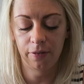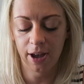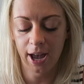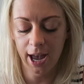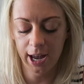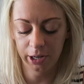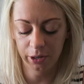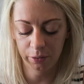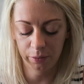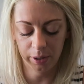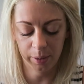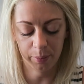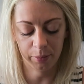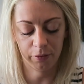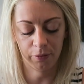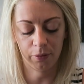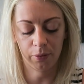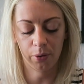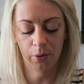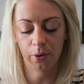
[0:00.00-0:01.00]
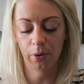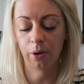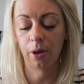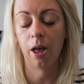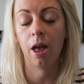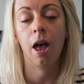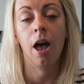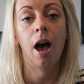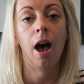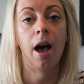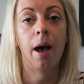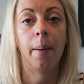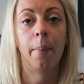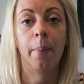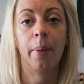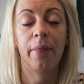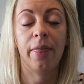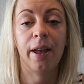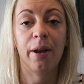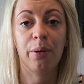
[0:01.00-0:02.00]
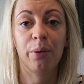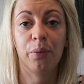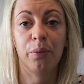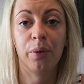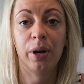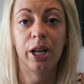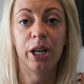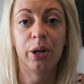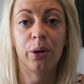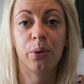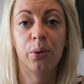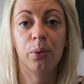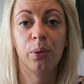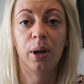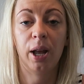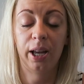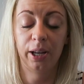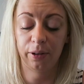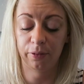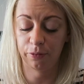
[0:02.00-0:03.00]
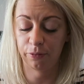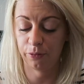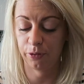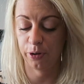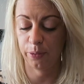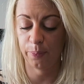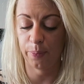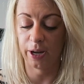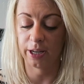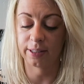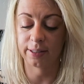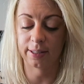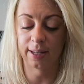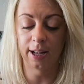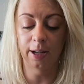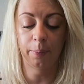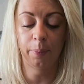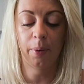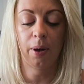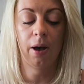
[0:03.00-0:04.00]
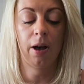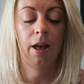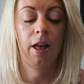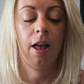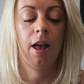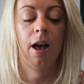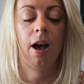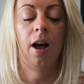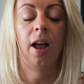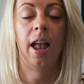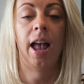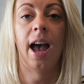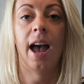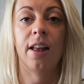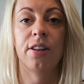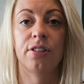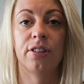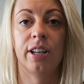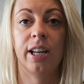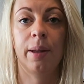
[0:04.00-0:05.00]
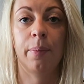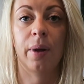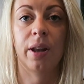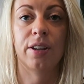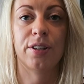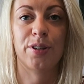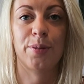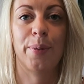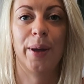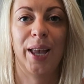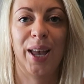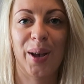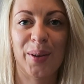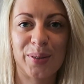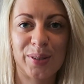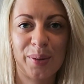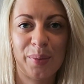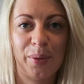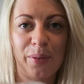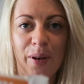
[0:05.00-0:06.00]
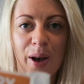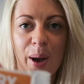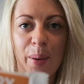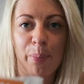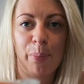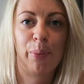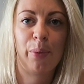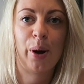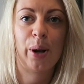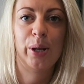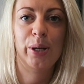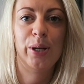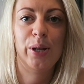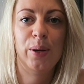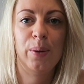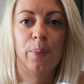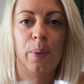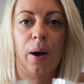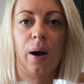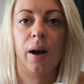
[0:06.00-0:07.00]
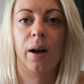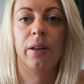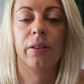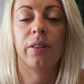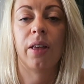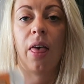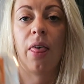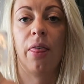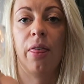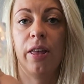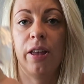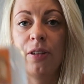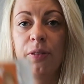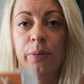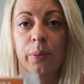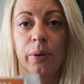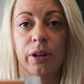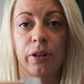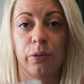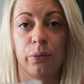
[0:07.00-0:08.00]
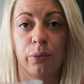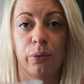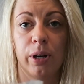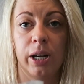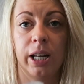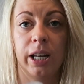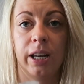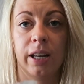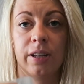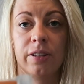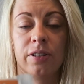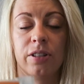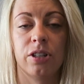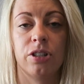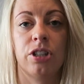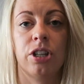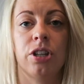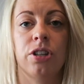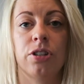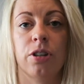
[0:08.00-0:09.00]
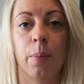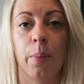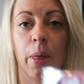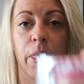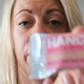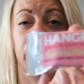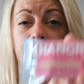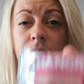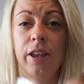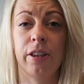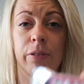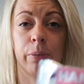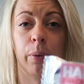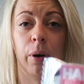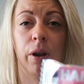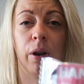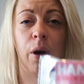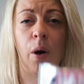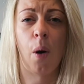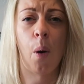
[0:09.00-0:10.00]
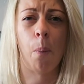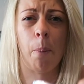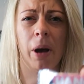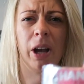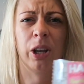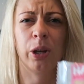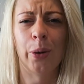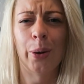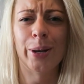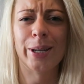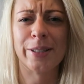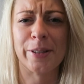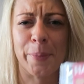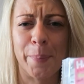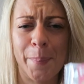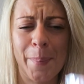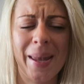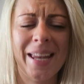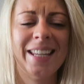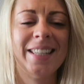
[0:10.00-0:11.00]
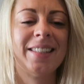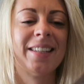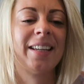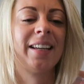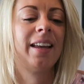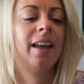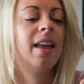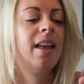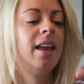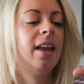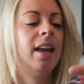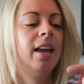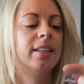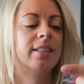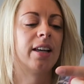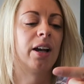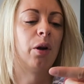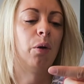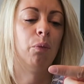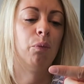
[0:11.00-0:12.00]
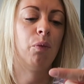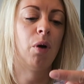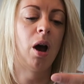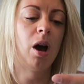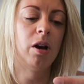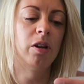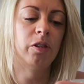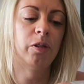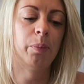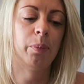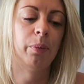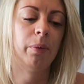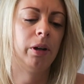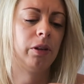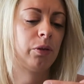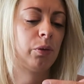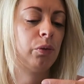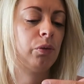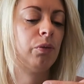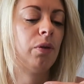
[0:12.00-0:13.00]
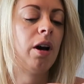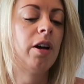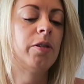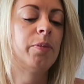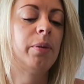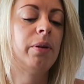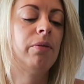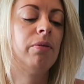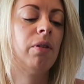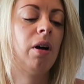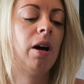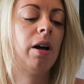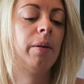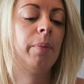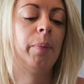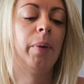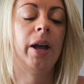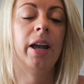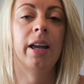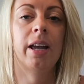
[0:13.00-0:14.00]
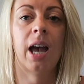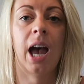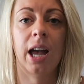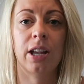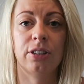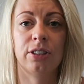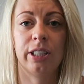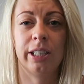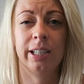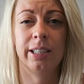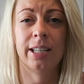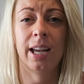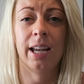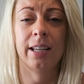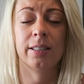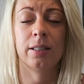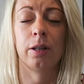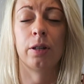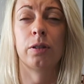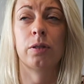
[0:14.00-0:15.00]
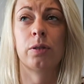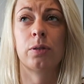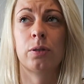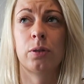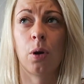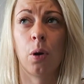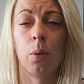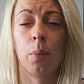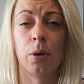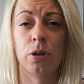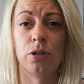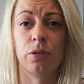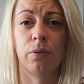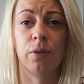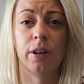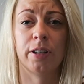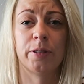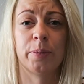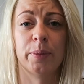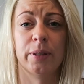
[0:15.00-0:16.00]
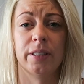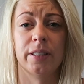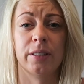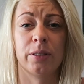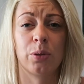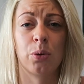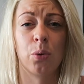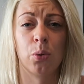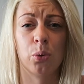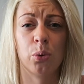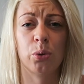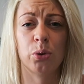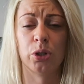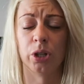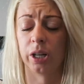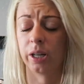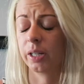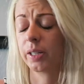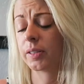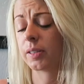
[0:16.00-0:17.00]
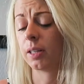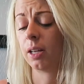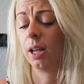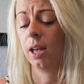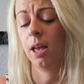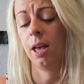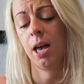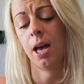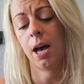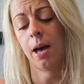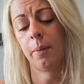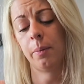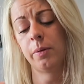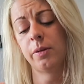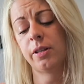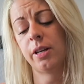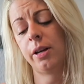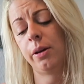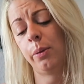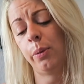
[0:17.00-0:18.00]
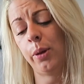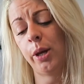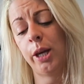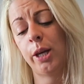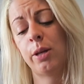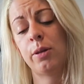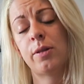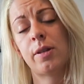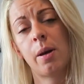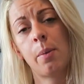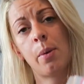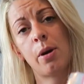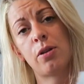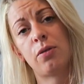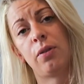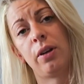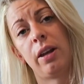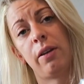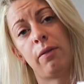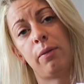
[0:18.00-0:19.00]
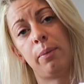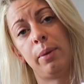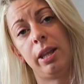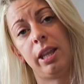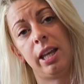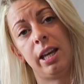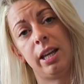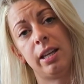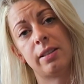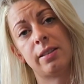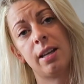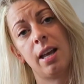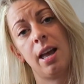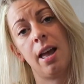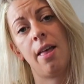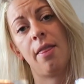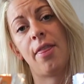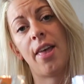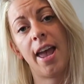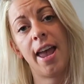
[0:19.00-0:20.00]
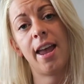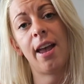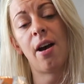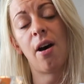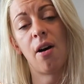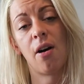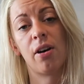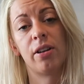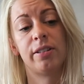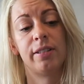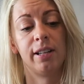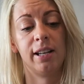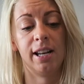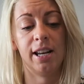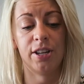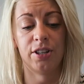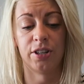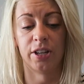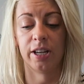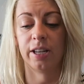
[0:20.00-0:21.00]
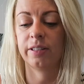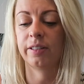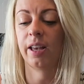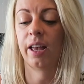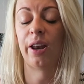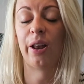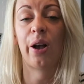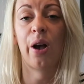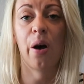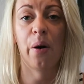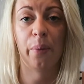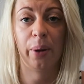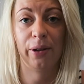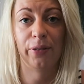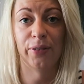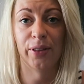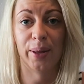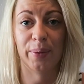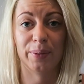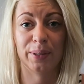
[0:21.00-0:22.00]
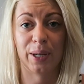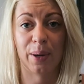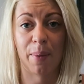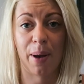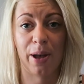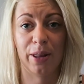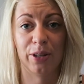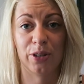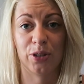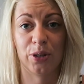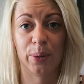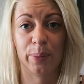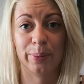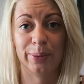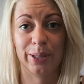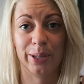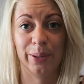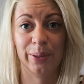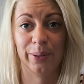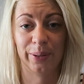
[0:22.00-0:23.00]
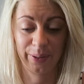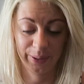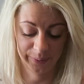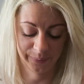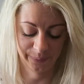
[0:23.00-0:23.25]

of Hangry before. Um, they're a really cool like fruit-based snack bar. I actually managed to pick up some of her brand new bars. This one is really good, it's a ginger, but this one, oh my god, it's amazing. It's like a ras it's called raspberry run, but it actually tastes like so much of raspberries, it's gorgeous. Um, so thank you so much for giving me these. They are delicious and I can't wait for them to come out in the shop soon.